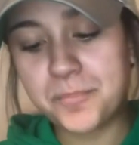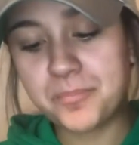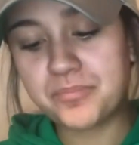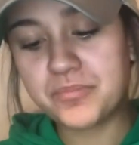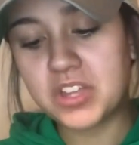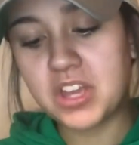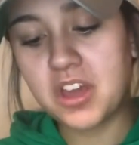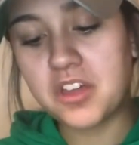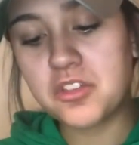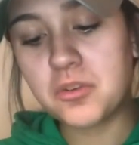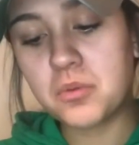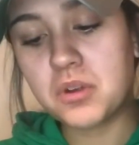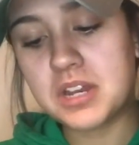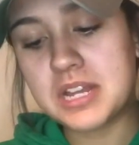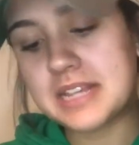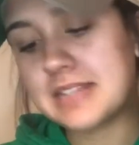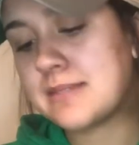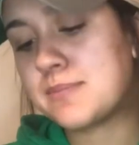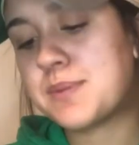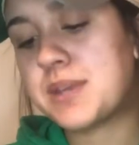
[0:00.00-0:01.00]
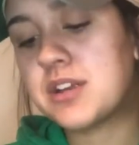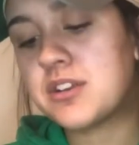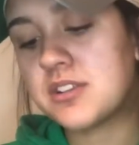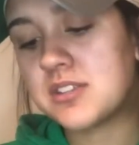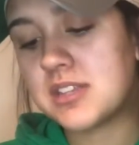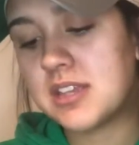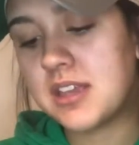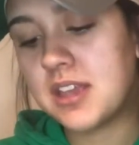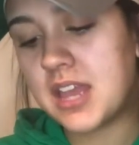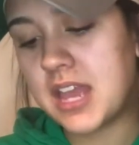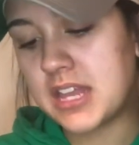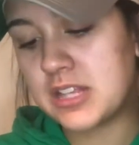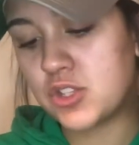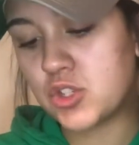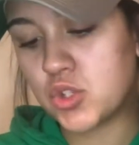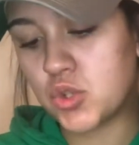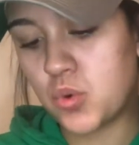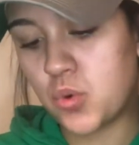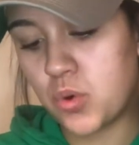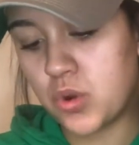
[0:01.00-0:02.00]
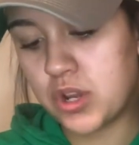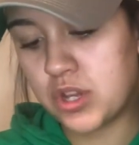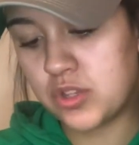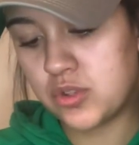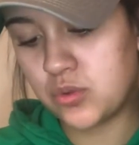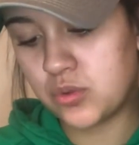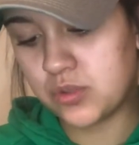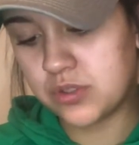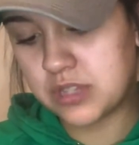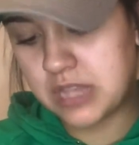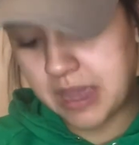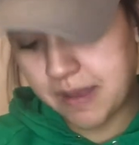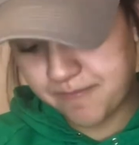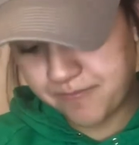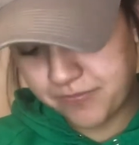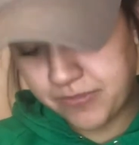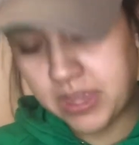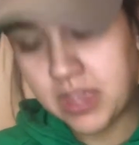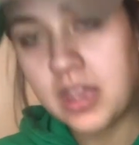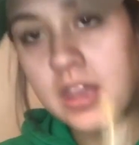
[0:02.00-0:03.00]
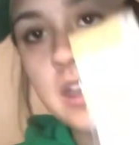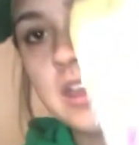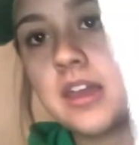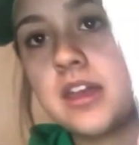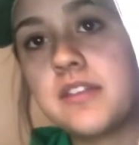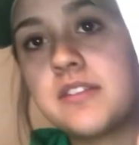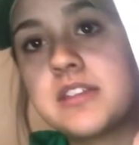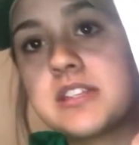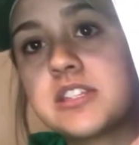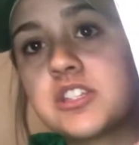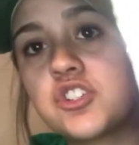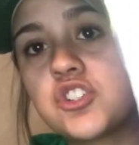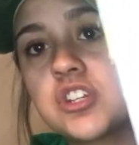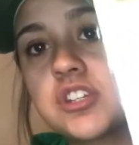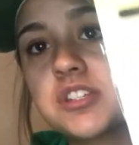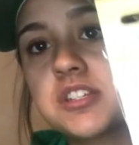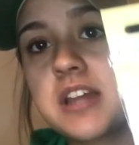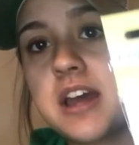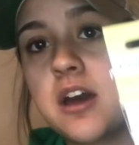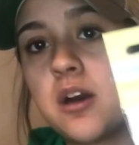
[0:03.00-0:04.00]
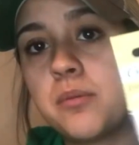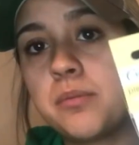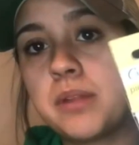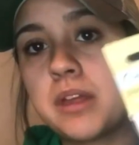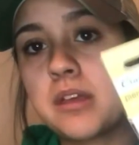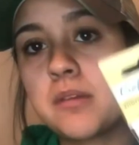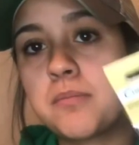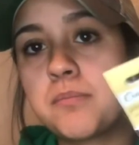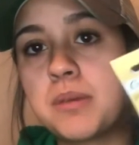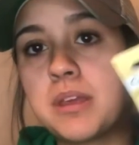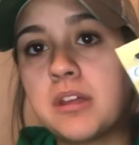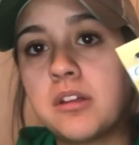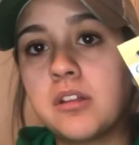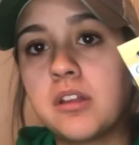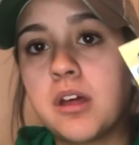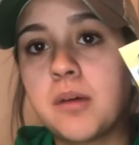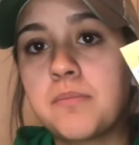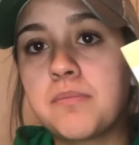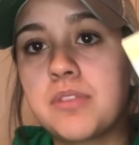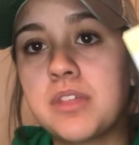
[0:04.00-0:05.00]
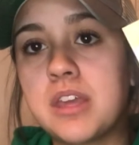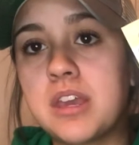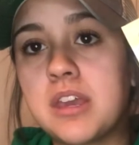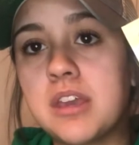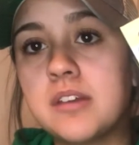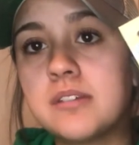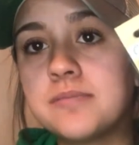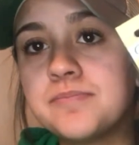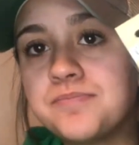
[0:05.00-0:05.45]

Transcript: the other one is piercing and scoring tool set. And this is just to help like peel up the